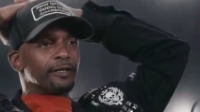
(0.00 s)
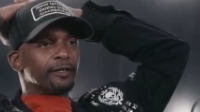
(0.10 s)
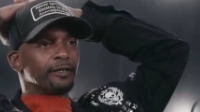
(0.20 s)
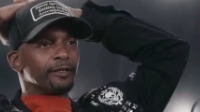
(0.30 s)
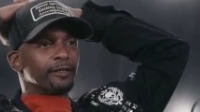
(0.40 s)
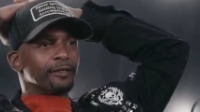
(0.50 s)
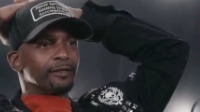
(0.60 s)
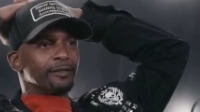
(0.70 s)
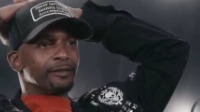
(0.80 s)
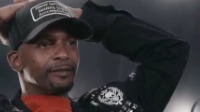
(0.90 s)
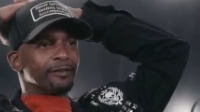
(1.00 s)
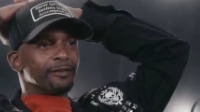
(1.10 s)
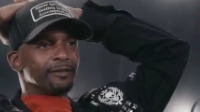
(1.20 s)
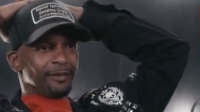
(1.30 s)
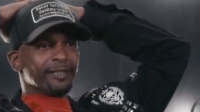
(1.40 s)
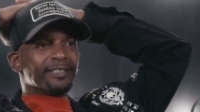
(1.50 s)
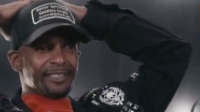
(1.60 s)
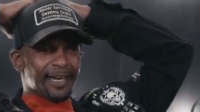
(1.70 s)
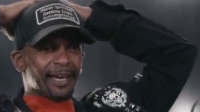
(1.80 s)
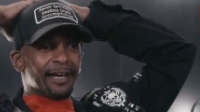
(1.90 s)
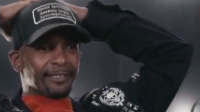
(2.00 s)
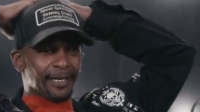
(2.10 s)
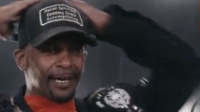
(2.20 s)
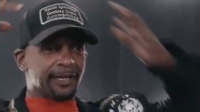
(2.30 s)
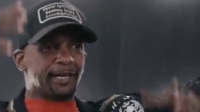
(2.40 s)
Get, get the information last. Yeah, yeah,